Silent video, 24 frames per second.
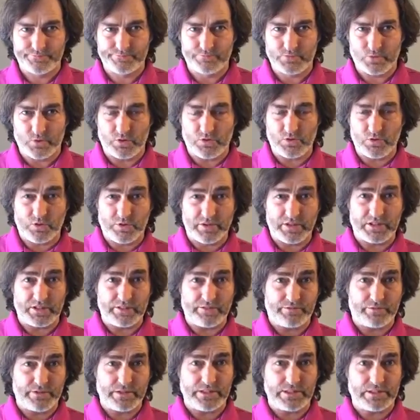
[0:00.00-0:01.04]
Do you know the
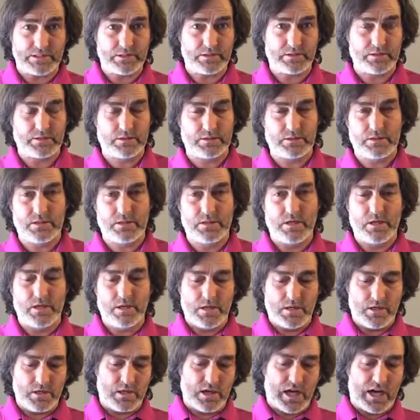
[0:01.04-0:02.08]
difference?
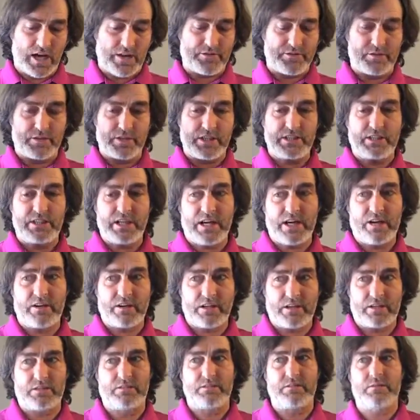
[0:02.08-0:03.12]

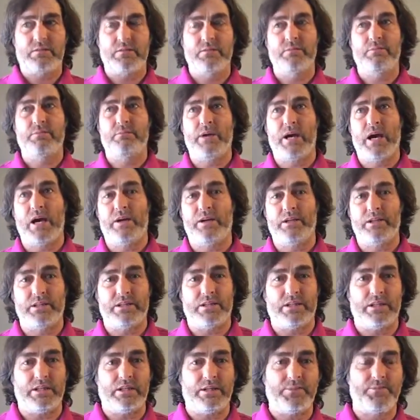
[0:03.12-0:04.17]
Authoritarian
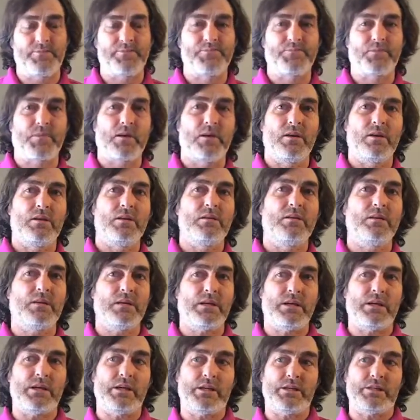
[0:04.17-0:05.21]
parenting
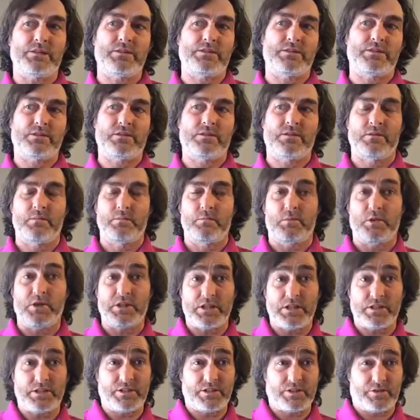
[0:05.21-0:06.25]
is
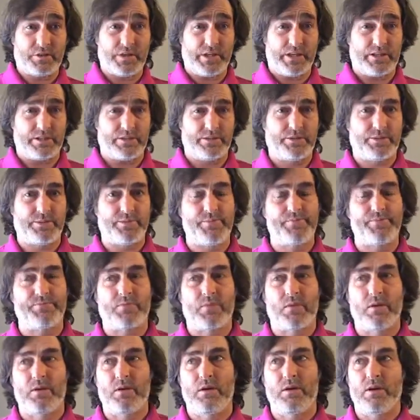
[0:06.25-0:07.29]
pretty strict.
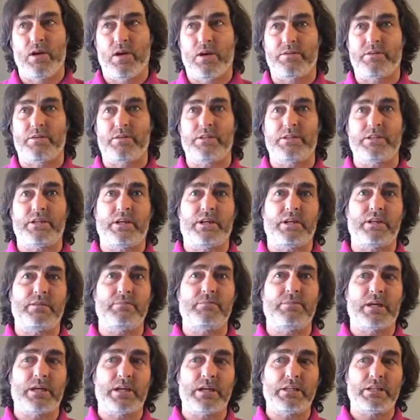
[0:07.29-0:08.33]
Authoritarian
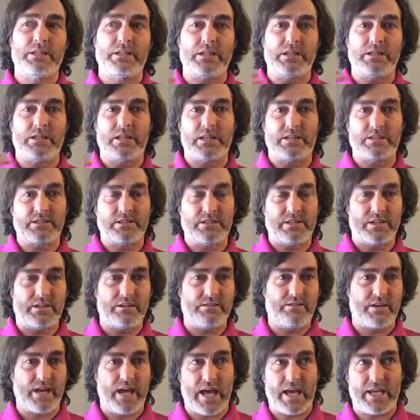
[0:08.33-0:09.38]
parenting doesn't
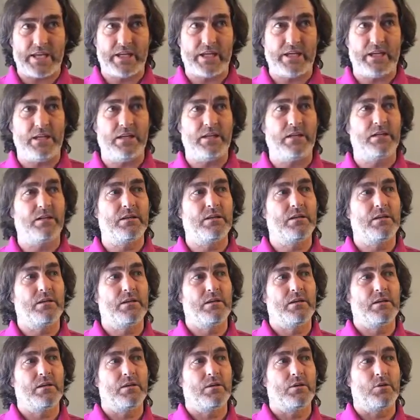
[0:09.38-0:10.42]
give any
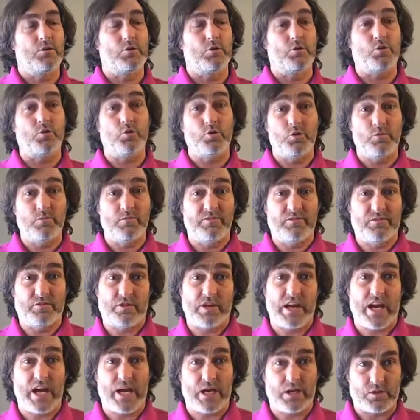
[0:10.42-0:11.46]
room
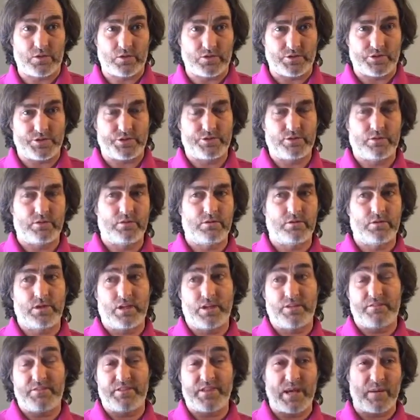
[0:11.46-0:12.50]
for errors.
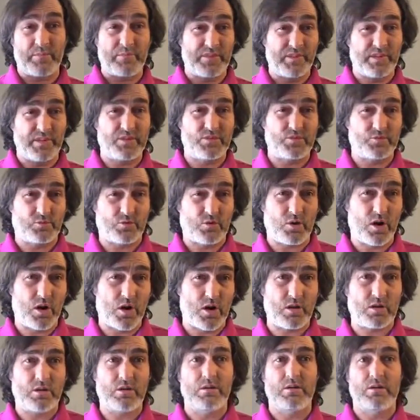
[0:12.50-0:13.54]
If something is
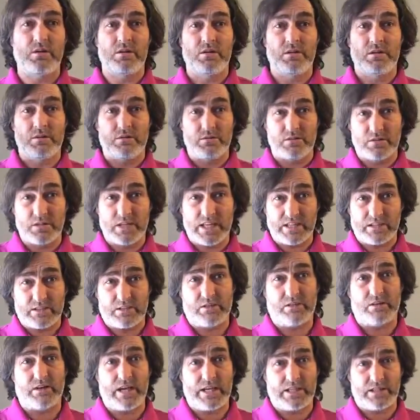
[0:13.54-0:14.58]
wrong, you get
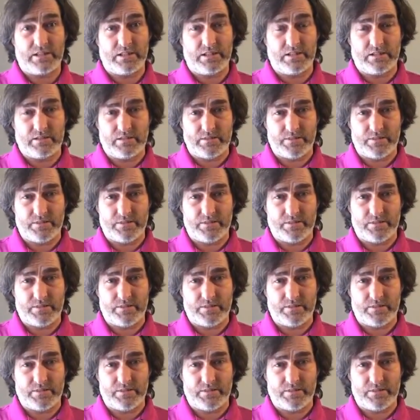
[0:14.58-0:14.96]
corrected.